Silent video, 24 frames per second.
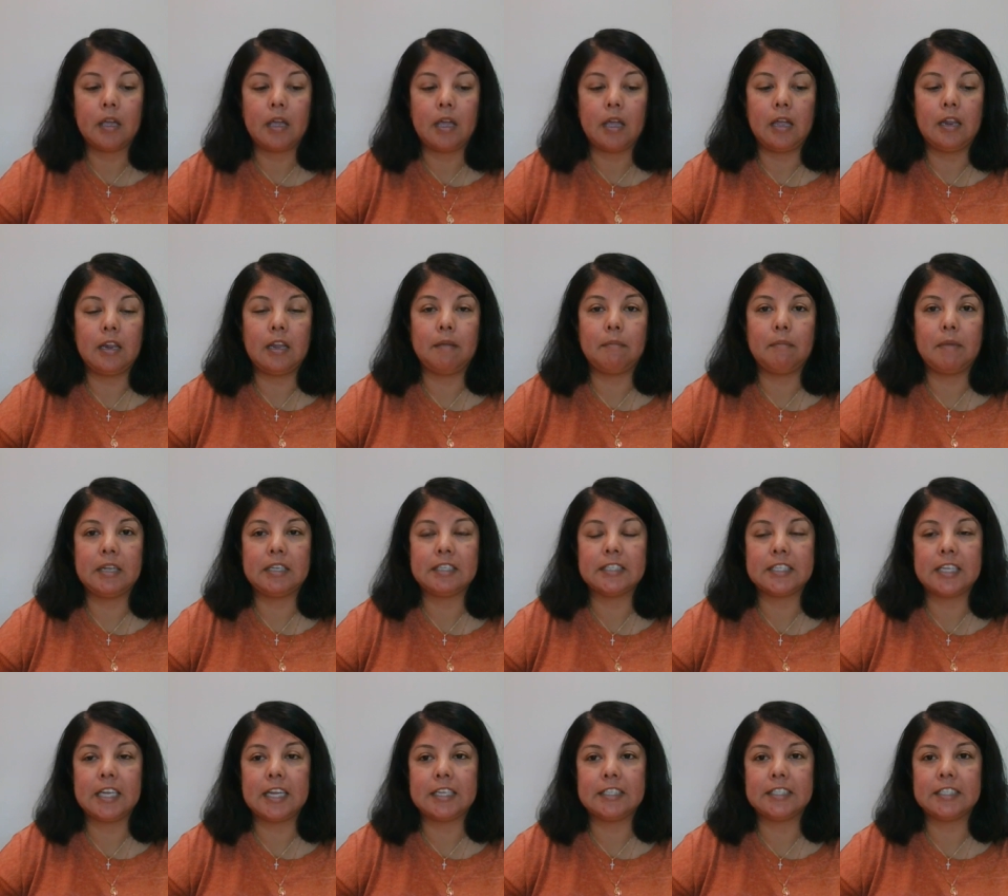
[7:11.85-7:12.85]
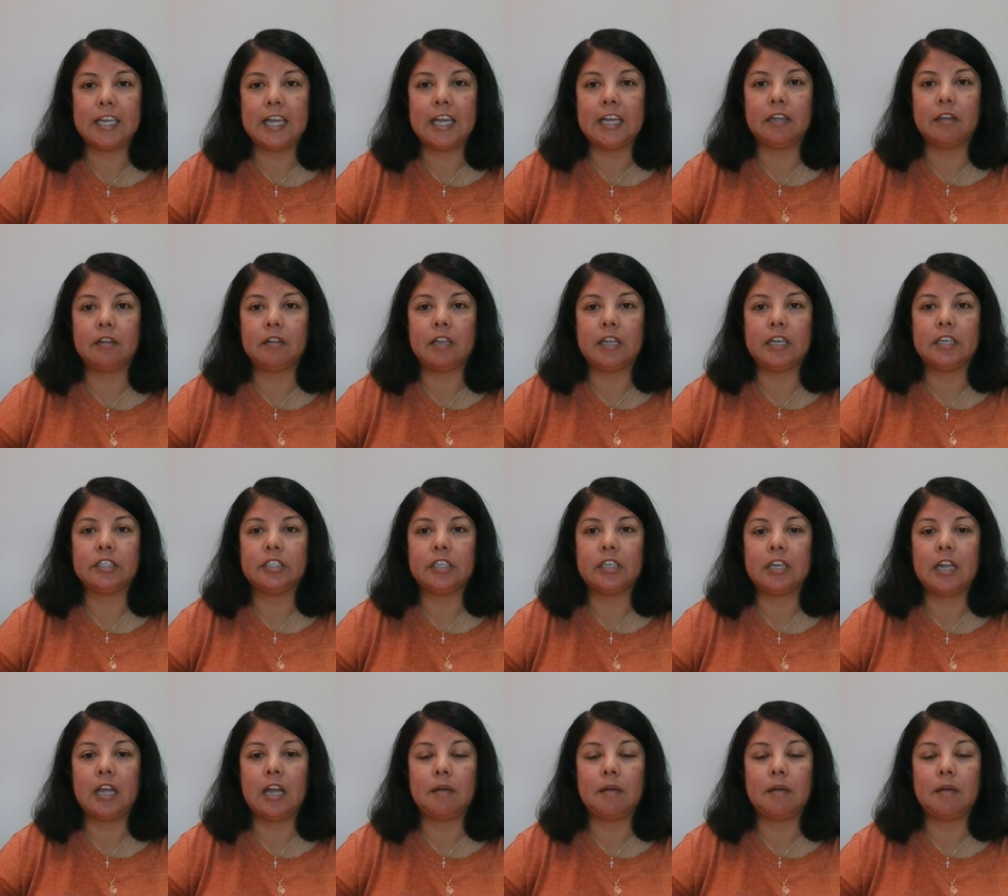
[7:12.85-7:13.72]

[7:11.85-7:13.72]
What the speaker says: And in my slice angulation,